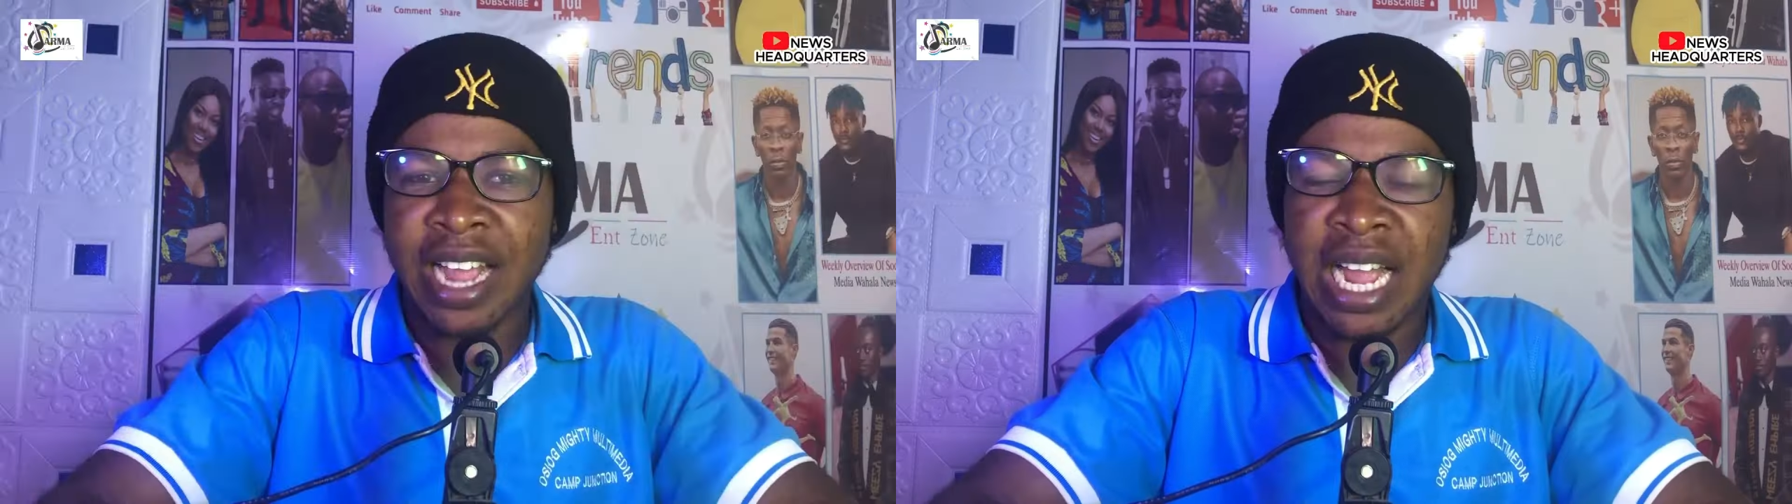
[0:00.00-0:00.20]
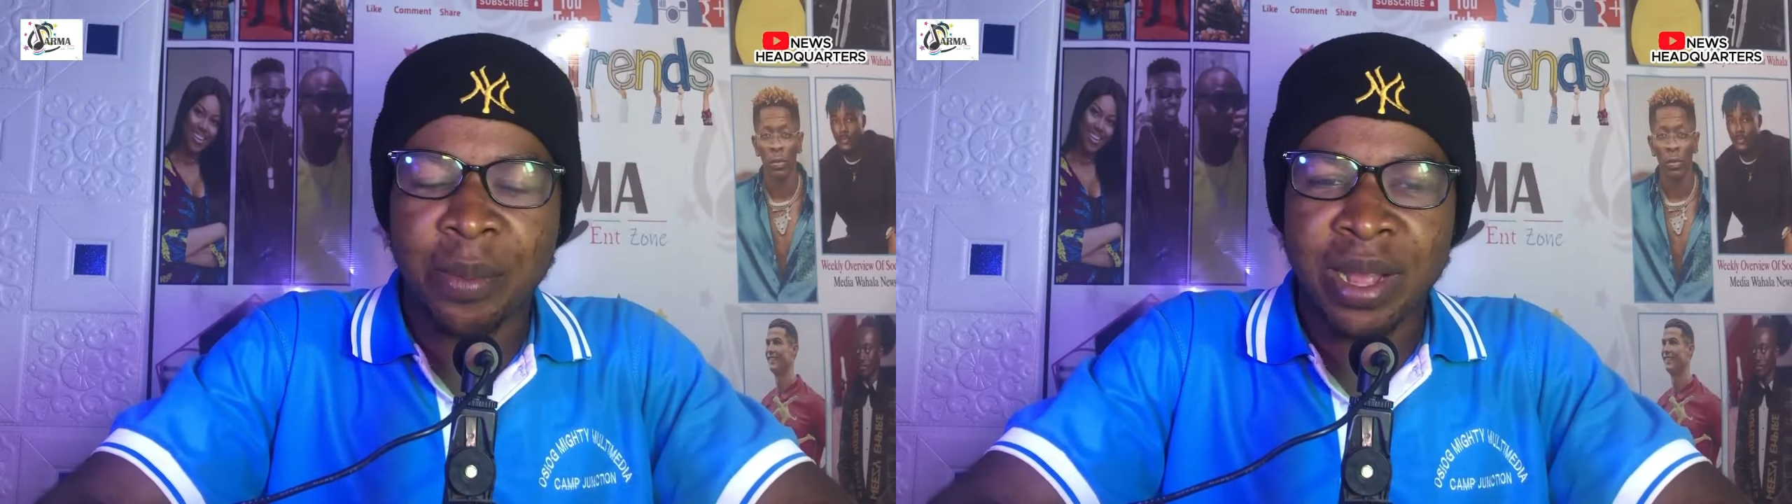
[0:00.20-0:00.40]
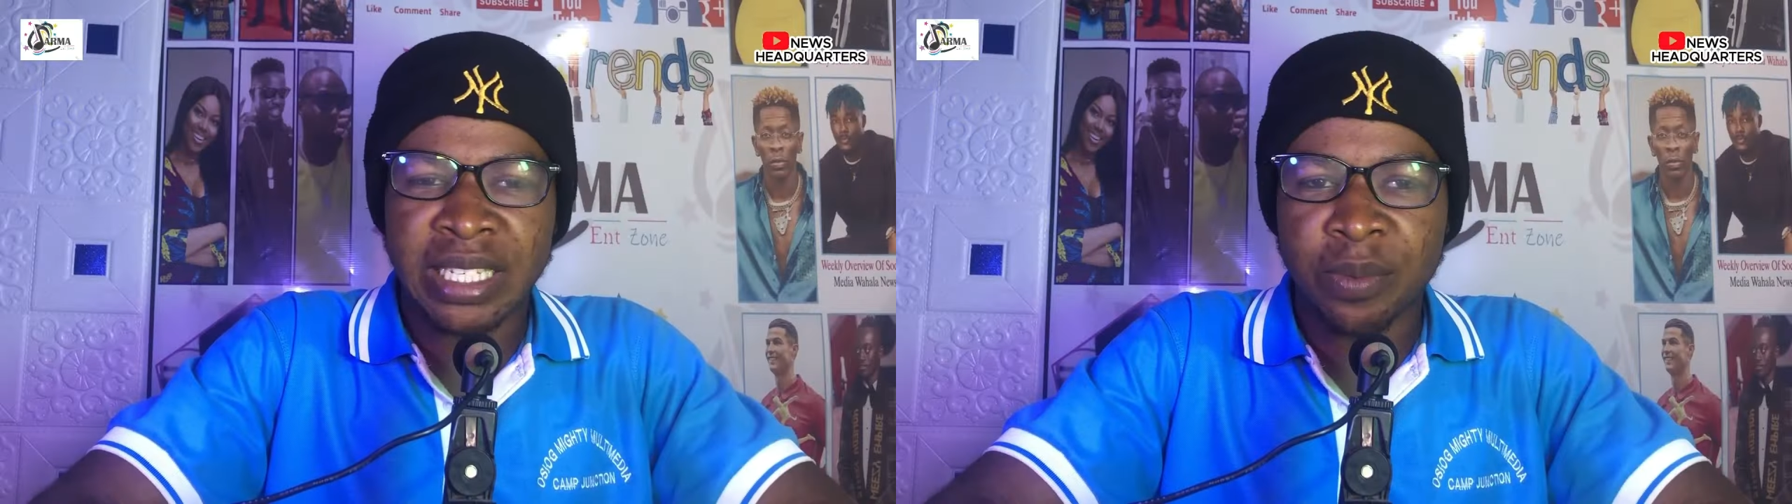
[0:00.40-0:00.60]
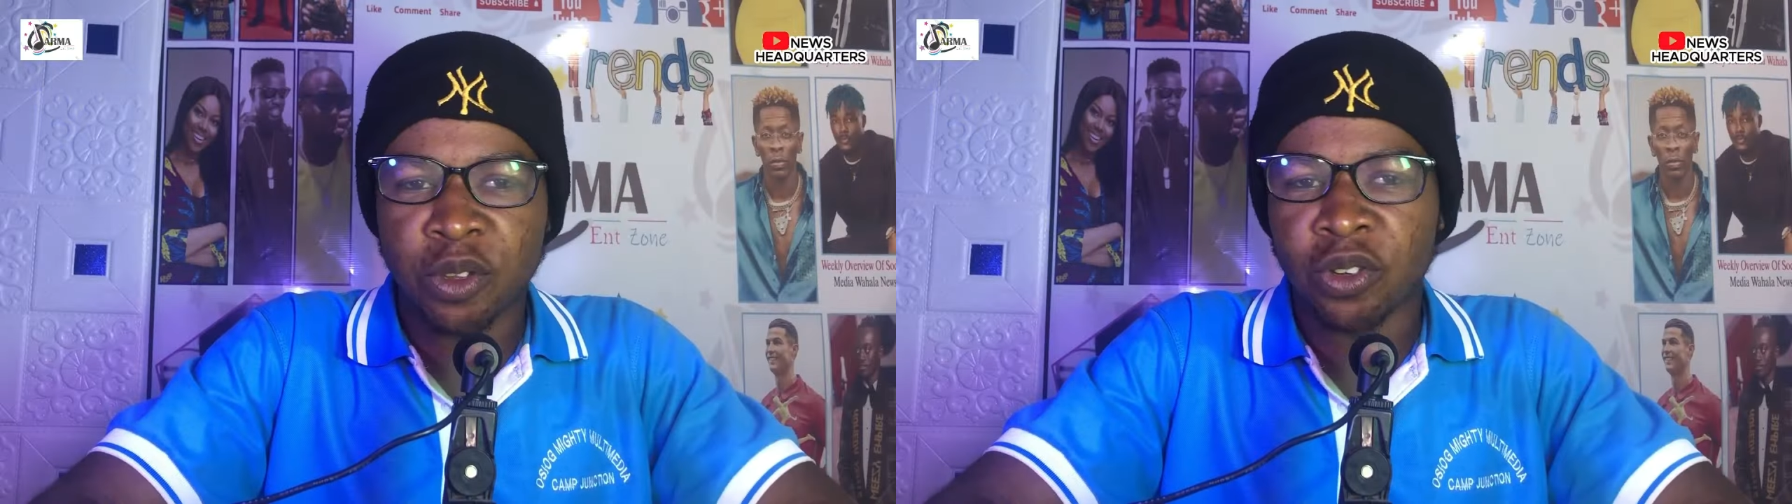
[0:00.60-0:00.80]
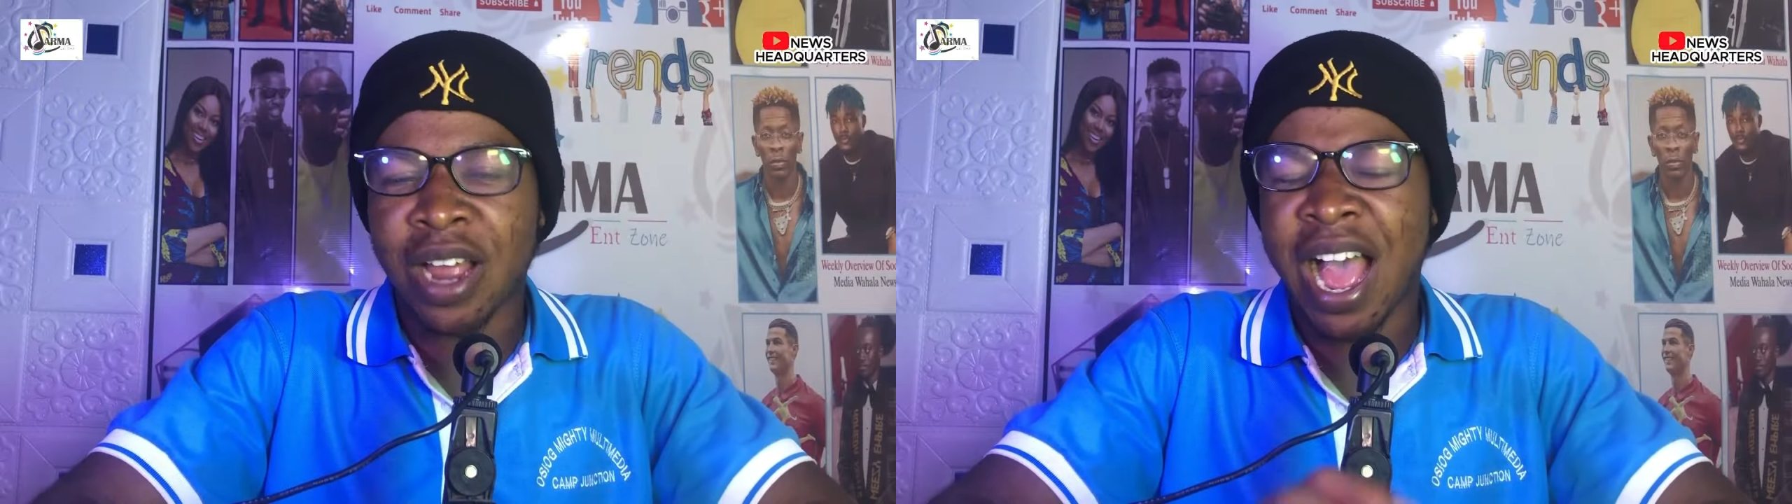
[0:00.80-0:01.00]
come and tell me,
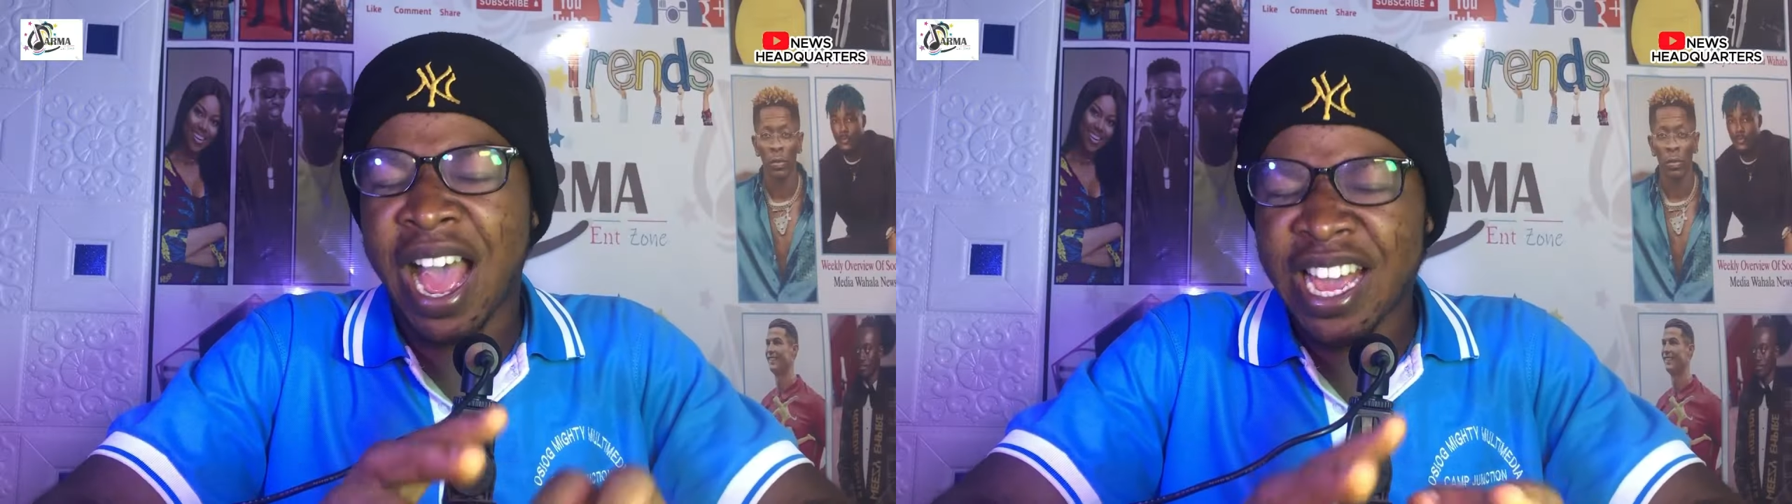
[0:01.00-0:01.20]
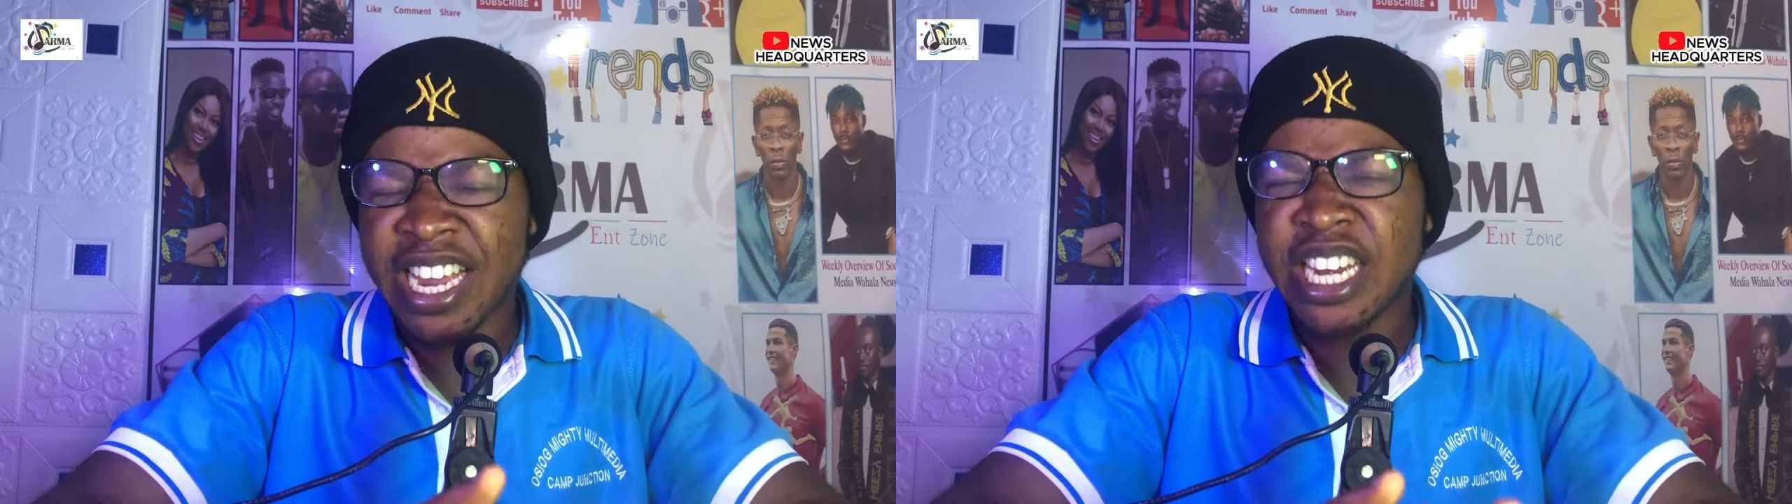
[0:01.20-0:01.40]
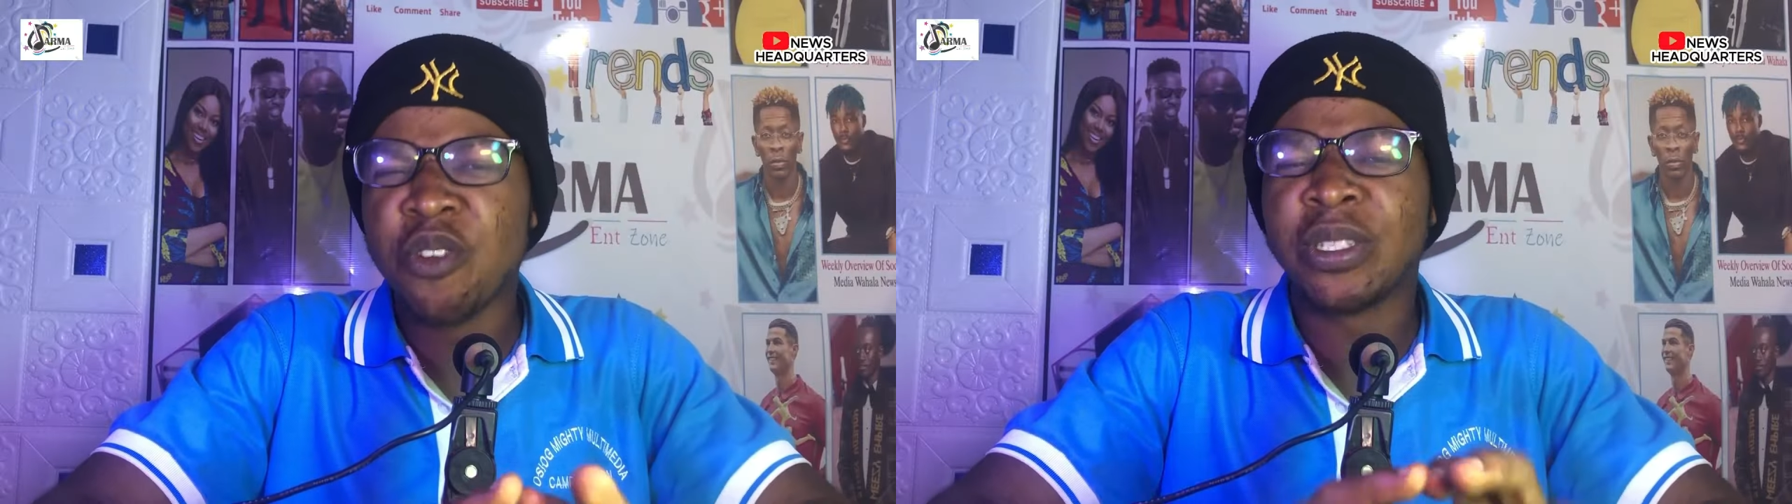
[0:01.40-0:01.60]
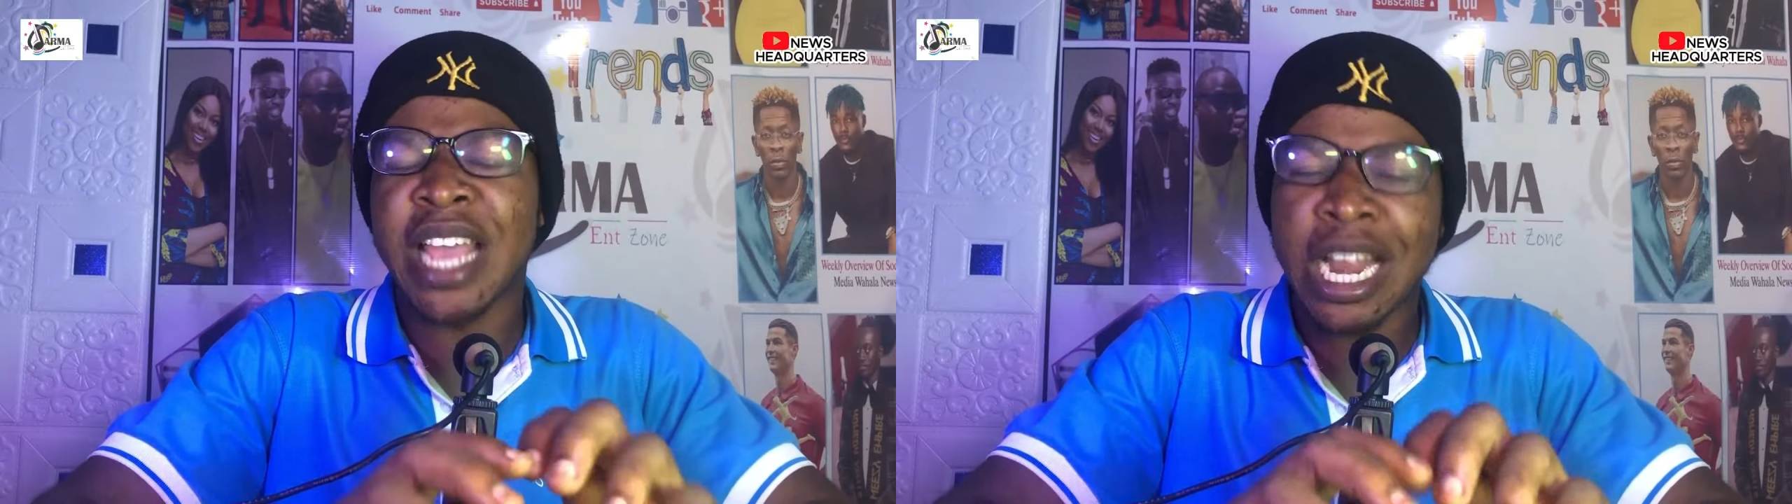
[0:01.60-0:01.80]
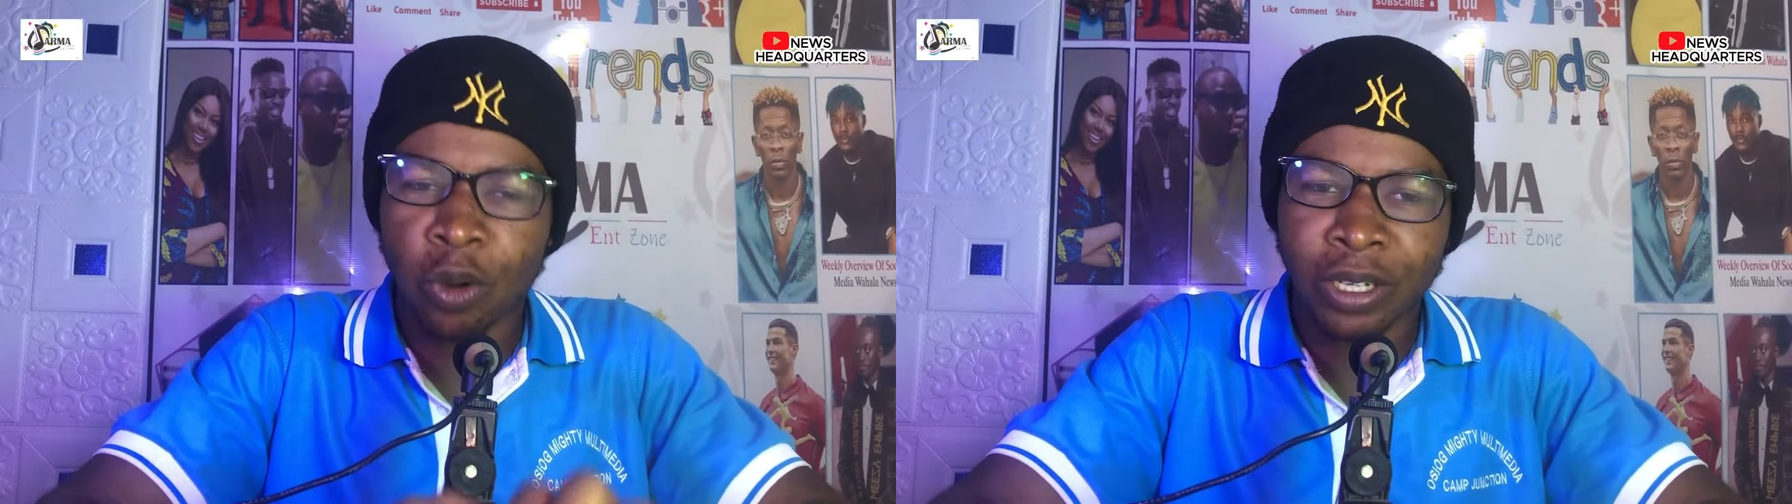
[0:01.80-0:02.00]
so a news
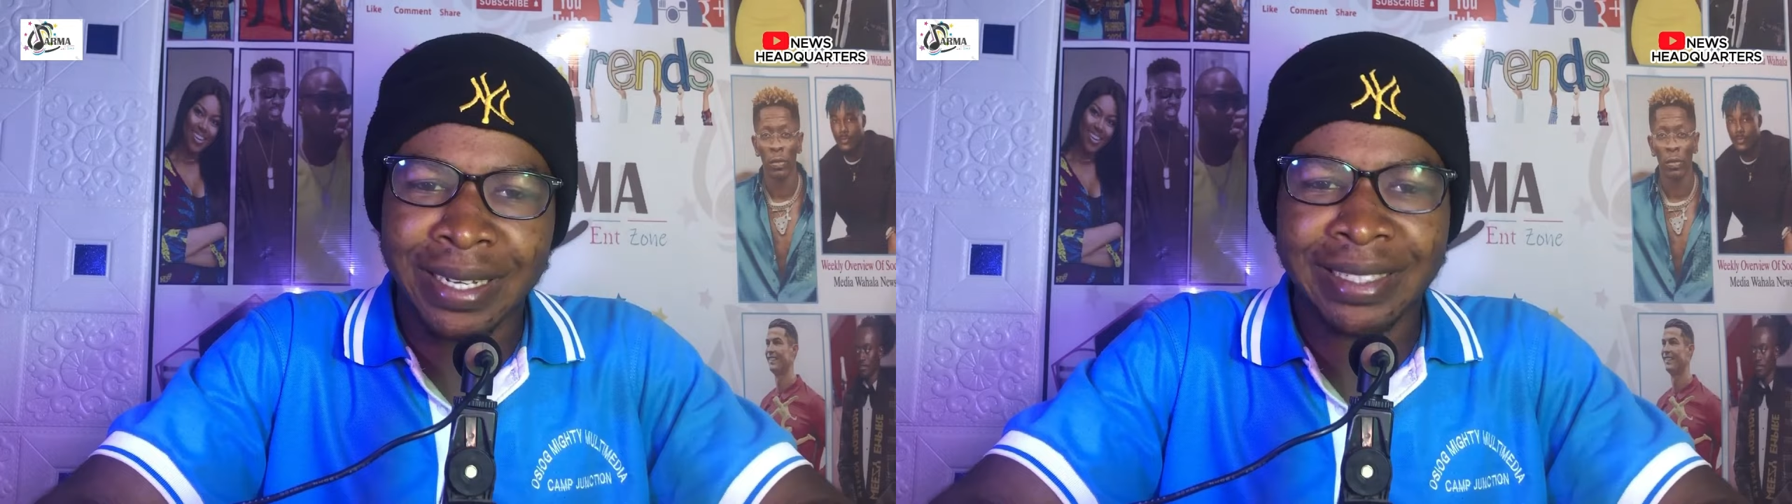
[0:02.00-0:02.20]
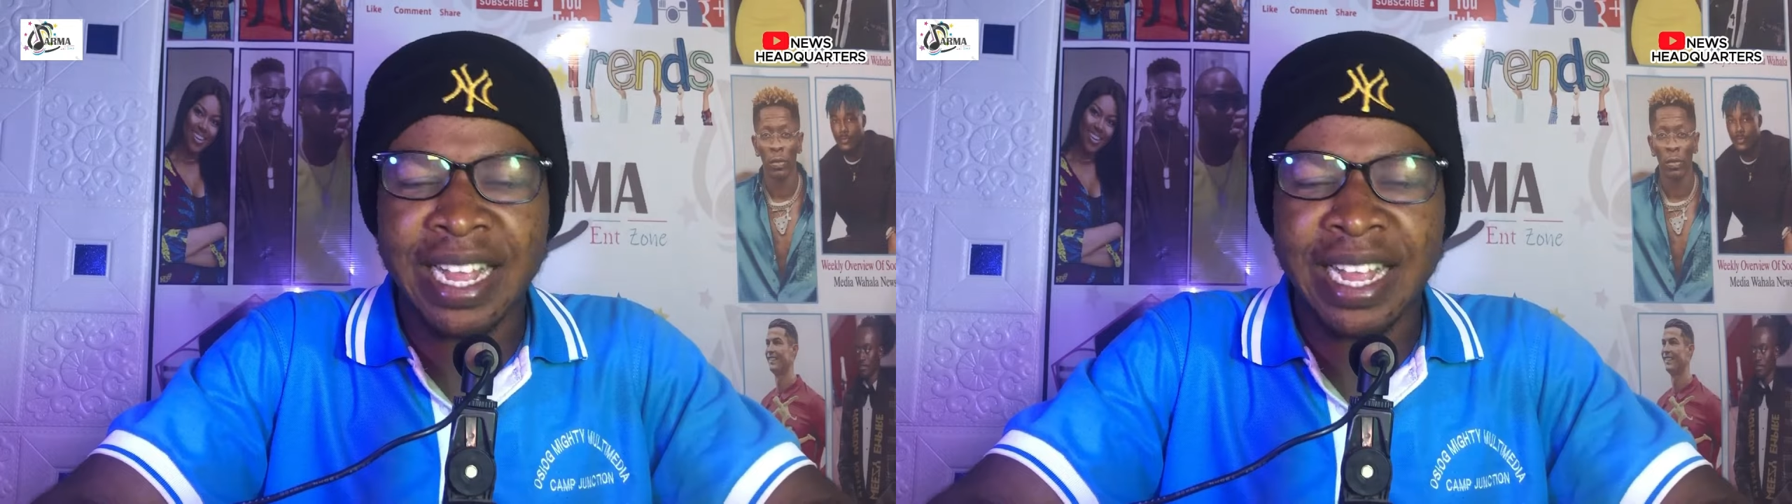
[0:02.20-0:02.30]
headquarters.